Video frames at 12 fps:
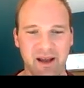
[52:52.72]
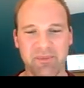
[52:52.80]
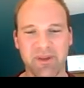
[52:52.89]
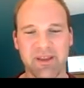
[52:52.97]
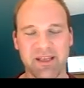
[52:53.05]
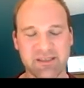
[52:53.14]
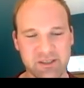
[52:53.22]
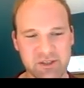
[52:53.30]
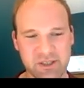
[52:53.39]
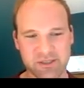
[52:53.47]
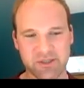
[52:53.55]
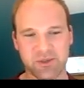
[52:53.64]
And this is
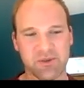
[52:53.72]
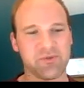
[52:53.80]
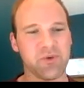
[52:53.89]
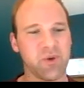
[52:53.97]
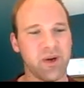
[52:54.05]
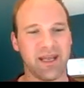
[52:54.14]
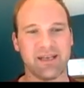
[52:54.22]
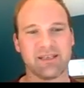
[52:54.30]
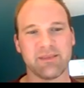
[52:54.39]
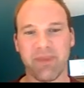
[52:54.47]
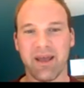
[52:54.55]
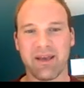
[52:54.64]
just to avoid any
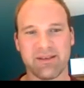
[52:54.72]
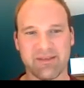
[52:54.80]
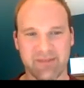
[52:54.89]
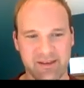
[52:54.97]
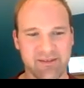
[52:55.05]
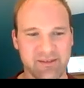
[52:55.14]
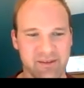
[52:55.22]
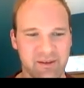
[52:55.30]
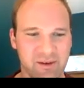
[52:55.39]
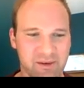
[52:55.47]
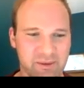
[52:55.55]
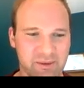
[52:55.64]
dependencies
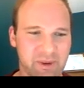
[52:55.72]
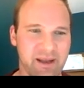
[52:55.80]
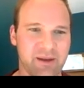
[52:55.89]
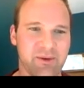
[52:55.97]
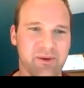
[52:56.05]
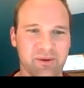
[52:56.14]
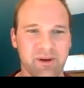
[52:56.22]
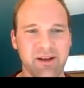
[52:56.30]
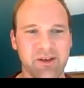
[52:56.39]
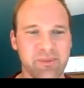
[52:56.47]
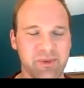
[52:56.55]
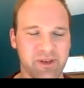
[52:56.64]
along the way or
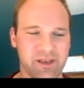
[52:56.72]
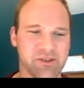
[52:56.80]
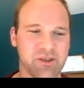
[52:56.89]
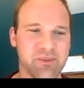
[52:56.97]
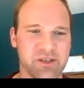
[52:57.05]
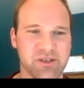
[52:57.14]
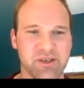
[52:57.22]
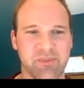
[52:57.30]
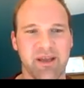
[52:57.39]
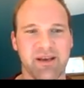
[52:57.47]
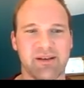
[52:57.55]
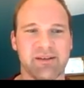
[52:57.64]
accumulating too much
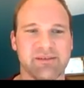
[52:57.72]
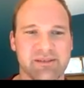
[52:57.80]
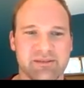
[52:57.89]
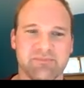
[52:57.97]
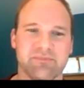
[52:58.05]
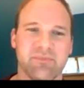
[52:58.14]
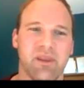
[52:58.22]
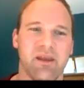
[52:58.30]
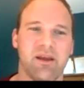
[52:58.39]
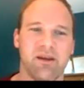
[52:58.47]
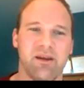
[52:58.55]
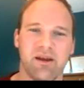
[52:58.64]
dependence.
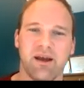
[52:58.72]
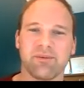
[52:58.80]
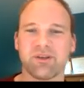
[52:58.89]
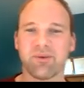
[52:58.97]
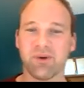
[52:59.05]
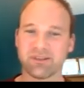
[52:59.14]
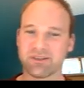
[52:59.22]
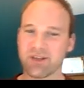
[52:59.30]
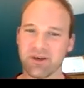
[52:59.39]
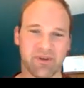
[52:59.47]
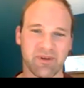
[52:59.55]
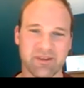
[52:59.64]
So we'll
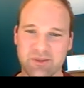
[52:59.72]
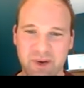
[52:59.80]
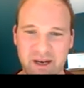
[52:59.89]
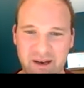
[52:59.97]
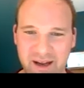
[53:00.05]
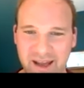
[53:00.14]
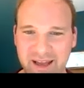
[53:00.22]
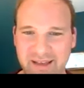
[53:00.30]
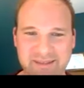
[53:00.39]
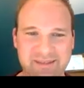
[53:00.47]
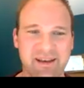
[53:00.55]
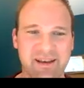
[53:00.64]
start with the square
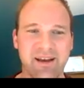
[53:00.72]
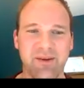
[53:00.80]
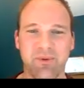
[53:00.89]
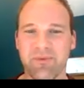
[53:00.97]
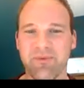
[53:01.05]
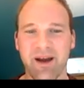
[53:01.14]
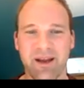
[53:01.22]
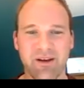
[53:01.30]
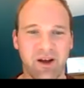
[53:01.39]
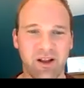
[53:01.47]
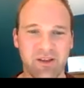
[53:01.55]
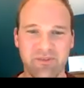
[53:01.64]
S. We'll find
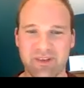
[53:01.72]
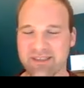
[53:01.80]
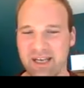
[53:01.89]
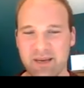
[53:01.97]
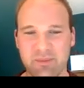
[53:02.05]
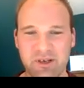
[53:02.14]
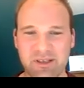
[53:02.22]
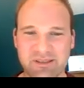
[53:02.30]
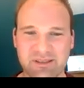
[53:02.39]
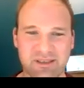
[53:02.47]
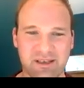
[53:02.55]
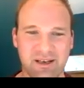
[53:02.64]
all of its
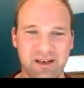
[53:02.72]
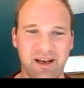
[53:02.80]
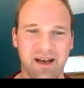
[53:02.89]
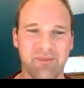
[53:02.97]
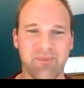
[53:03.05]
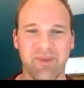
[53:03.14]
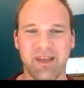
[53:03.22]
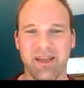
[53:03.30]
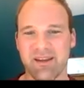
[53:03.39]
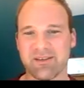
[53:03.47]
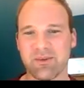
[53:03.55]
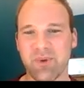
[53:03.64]
neighbors
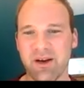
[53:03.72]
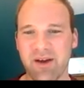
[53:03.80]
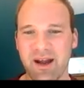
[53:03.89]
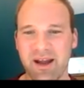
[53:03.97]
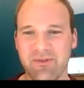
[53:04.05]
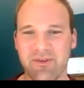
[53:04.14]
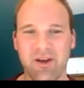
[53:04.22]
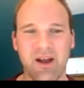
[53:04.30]
in the square graph,